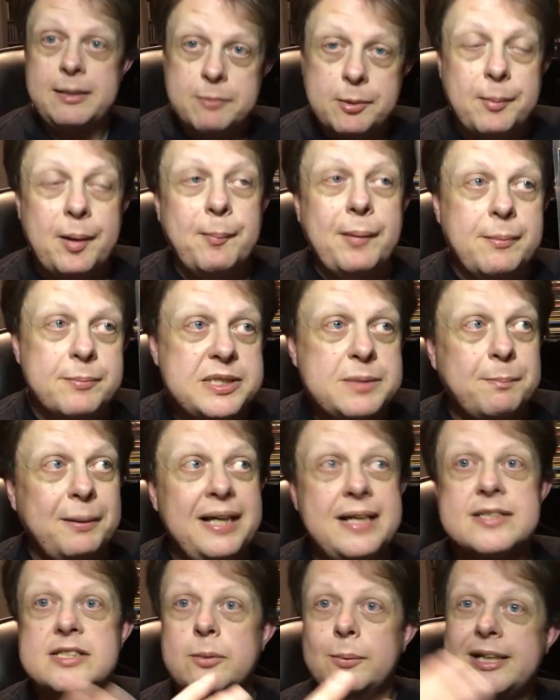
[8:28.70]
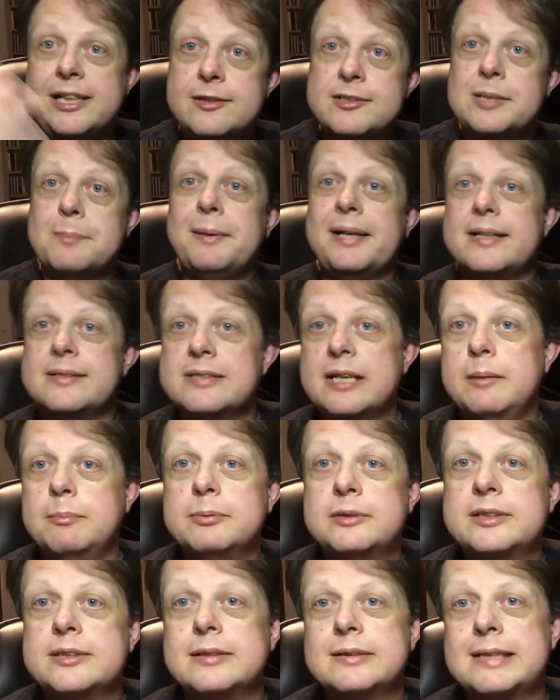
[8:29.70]
him and my mum split, so when he used to pick us up
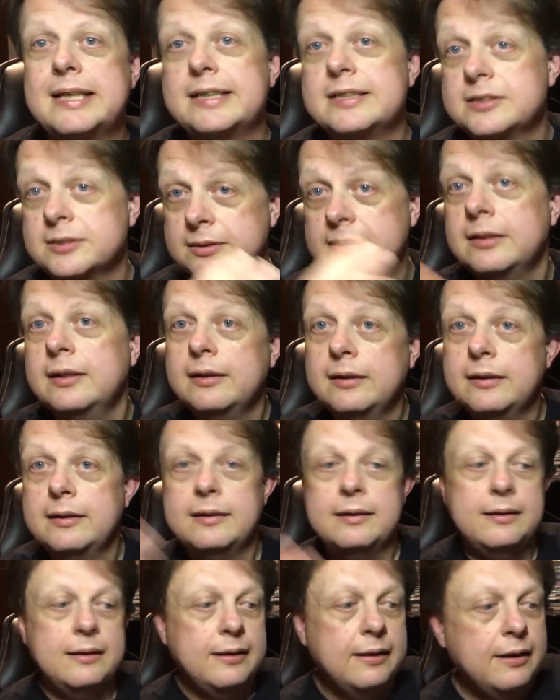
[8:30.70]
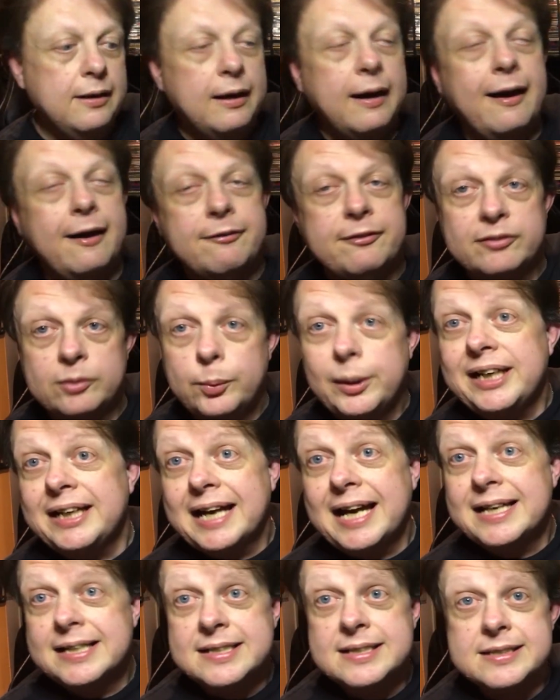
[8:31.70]
to take us for the
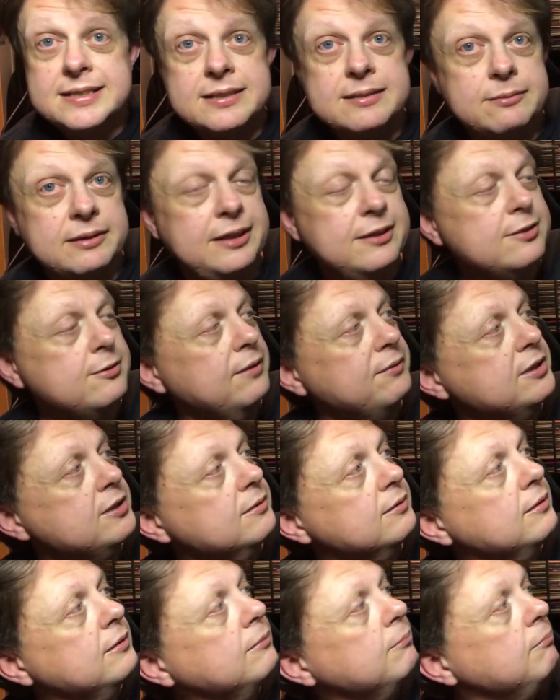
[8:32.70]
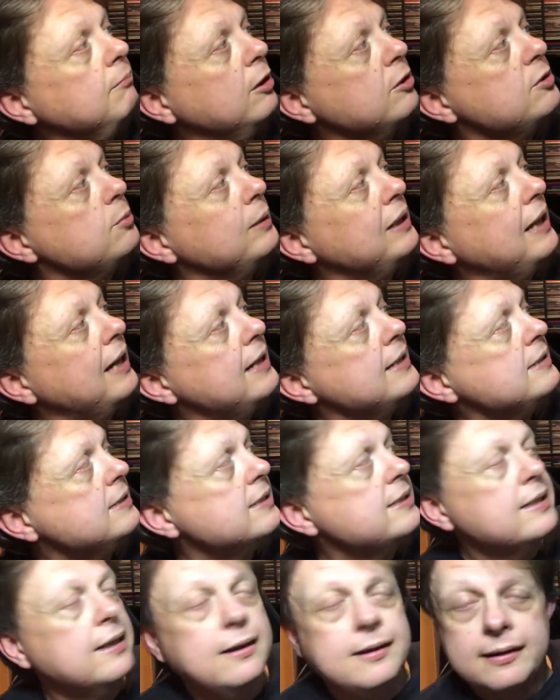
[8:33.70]
weekends, he used to have us most
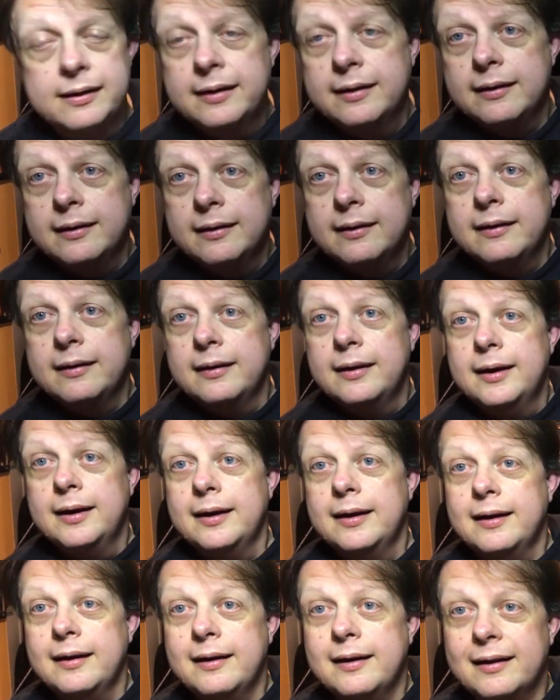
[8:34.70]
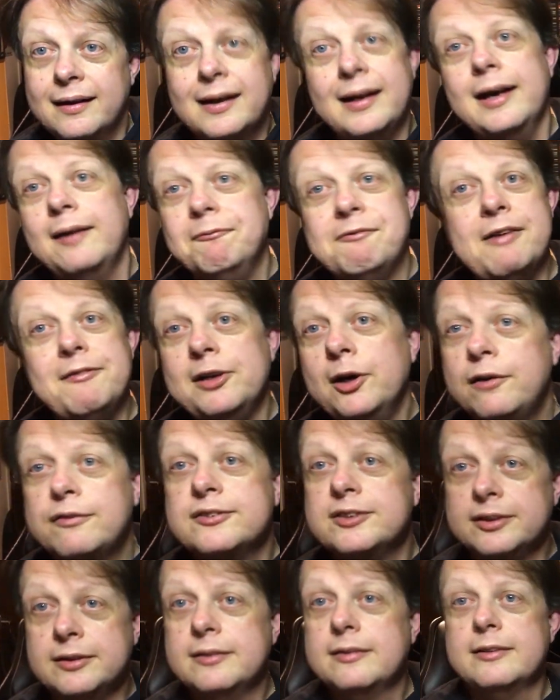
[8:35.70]
weekends. And very
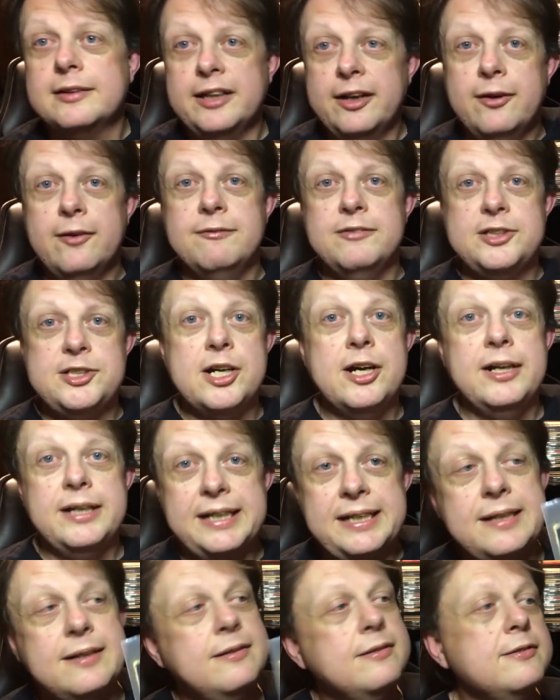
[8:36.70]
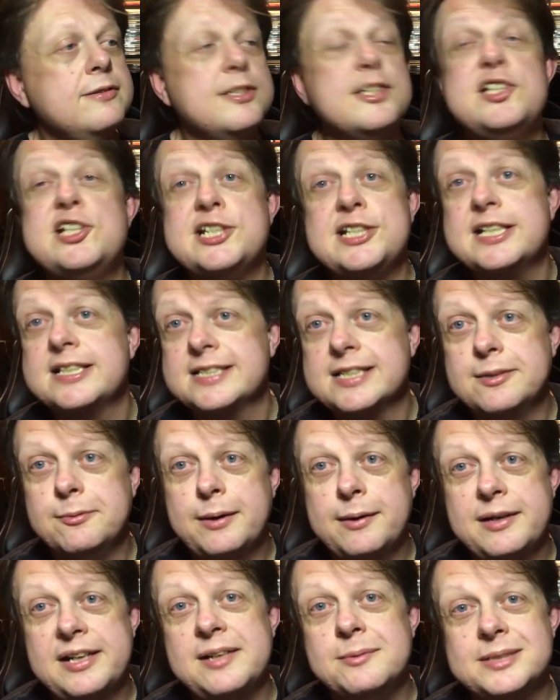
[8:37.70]
often, you know, on the journey to Chichester
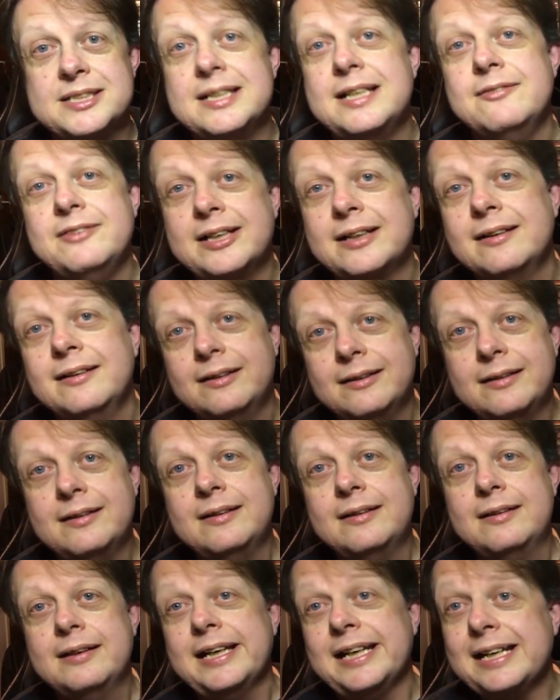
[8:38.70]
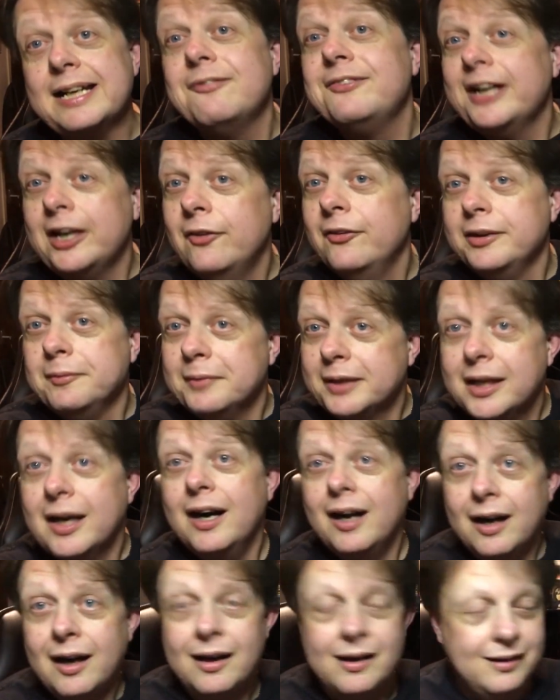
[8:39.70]
where he was living, he'd have that on in the
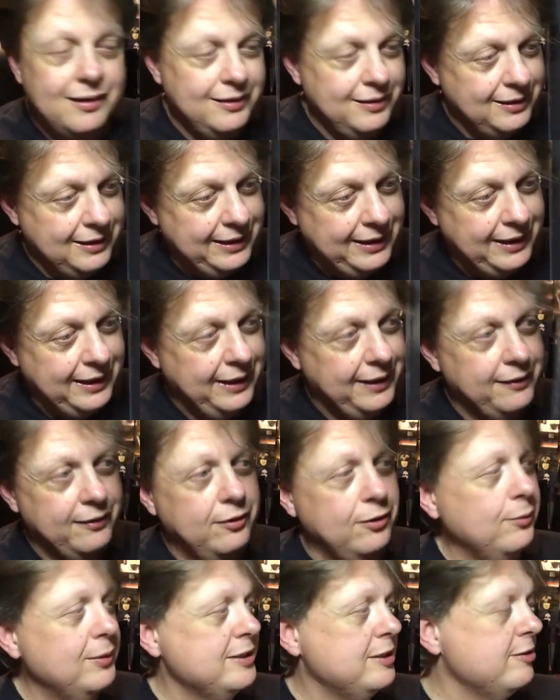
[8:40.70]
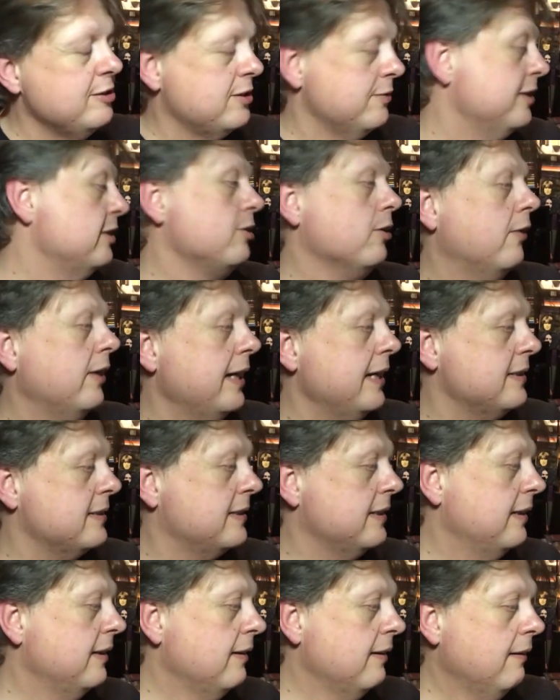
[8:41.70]
car, and I always used to enjoy
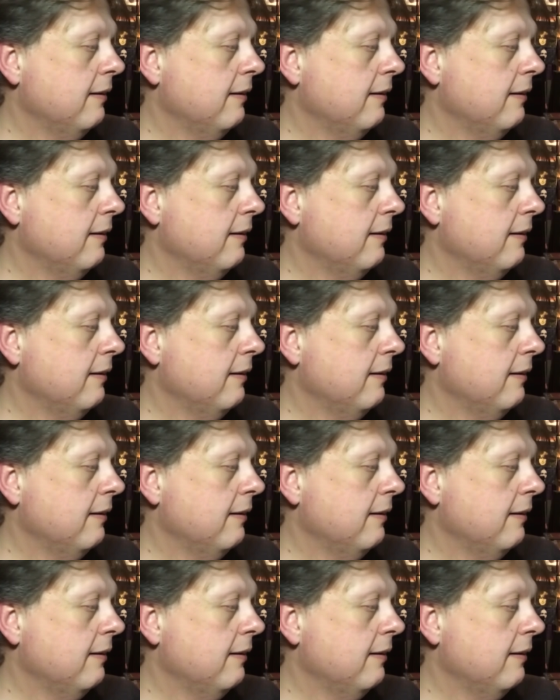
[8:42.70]
it.